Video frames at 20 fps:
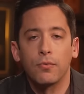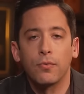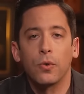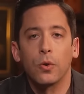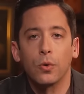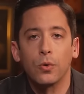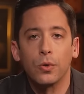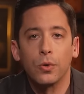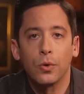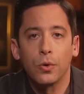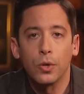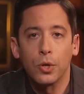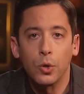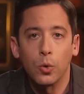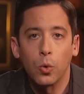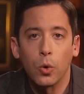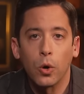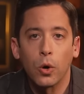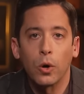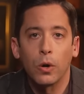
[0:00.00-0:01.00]
further
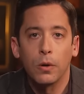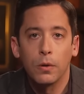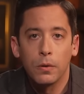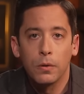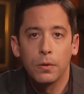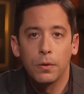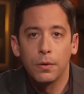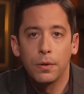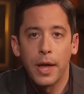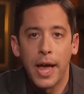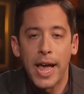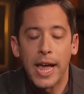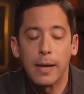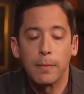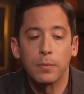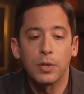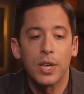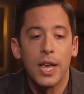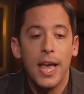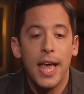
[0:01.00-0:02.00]
your
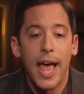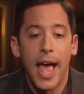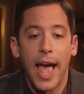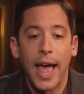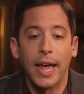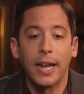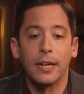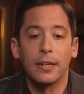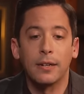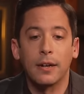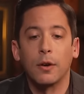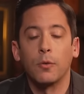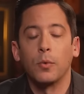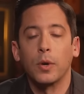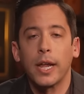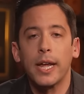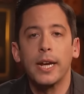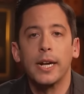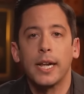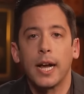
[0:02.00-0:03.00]
aims. And a
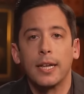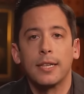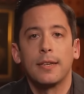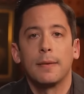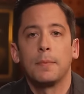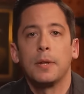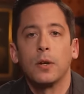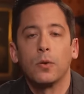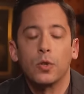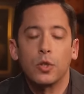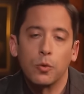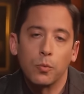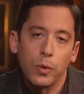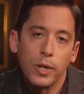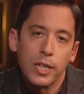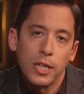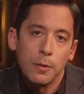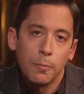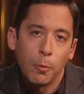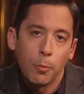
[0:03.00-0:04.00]
related concept here is the
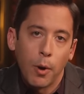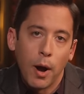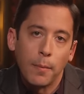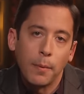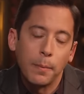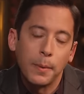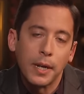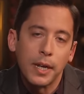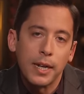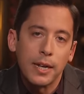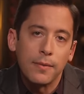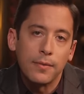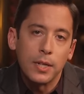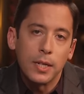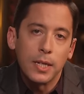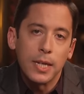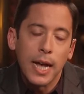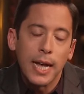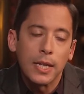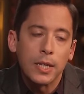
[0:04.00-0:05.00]
reasonable probability of
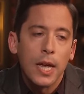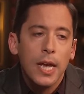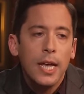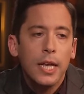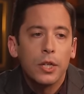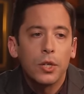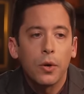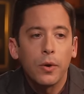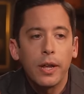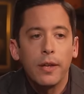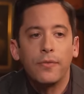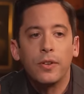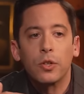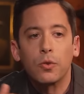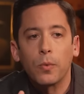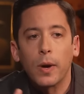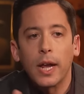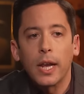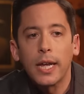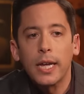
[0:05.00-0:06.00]
success. So if
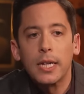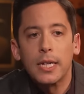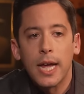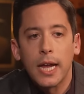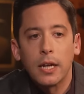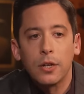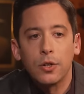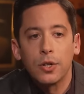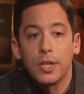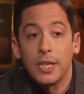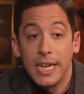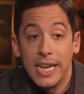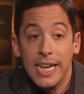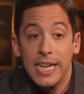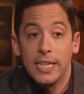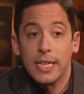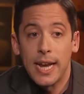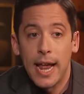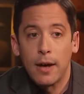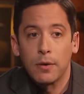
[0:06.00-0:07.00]
Israeli intelligence
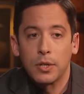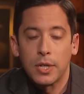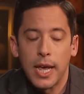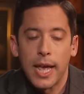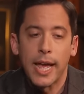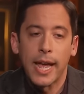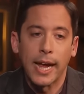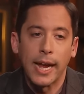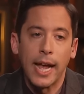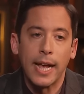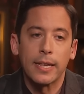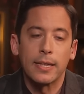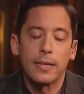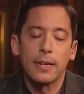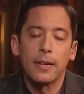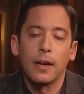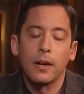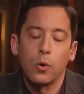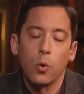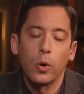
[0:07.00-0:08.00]
is now saying, as
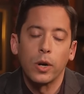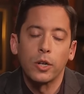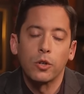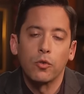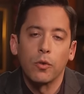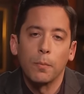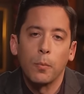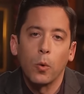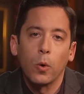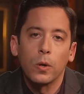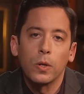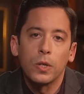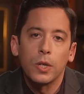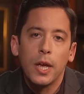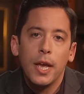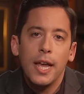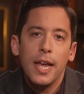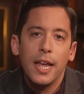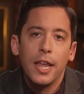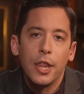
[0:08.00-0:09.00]
it, according to reports,
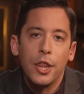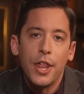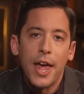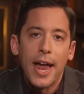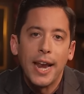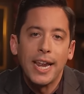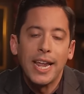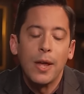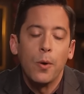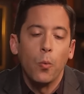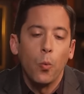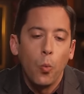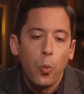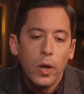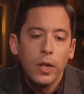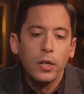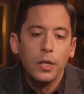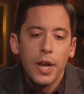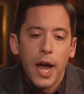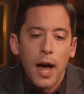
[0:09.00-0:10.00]
that it
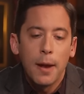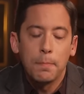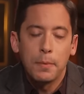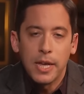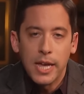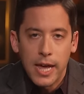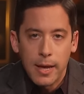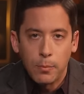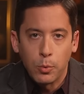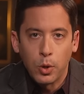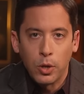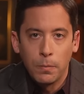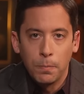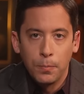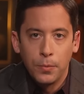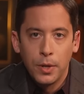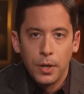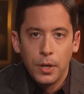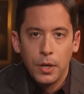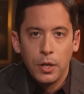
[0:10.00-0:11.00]
will not be able
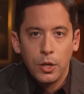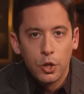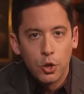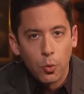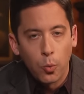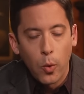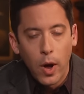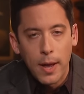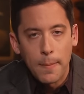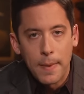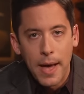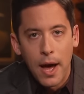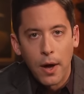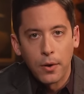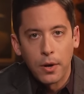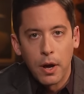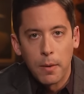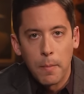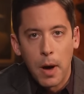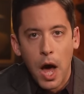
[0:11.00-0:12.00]
to wipe
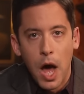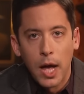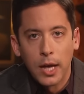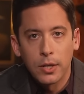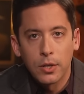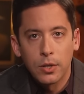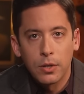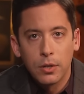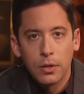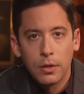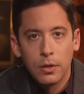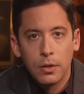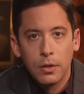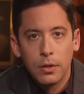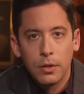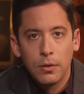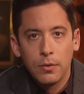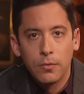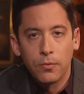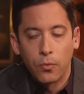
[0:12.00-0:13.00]
out Hamas
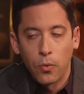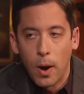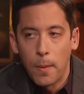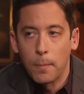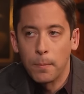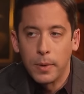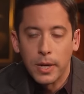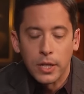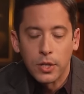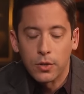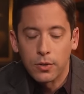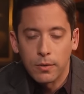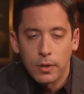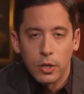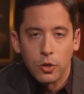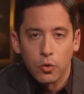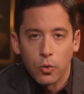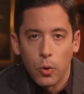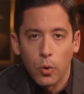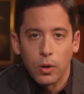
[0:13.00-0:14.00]
from its
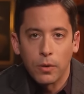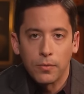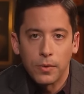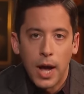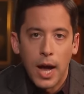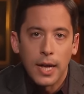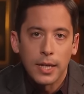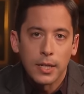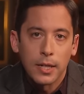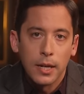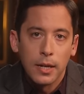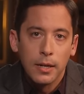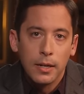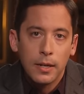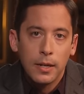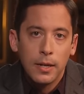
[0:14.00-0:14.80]
control of Gaza,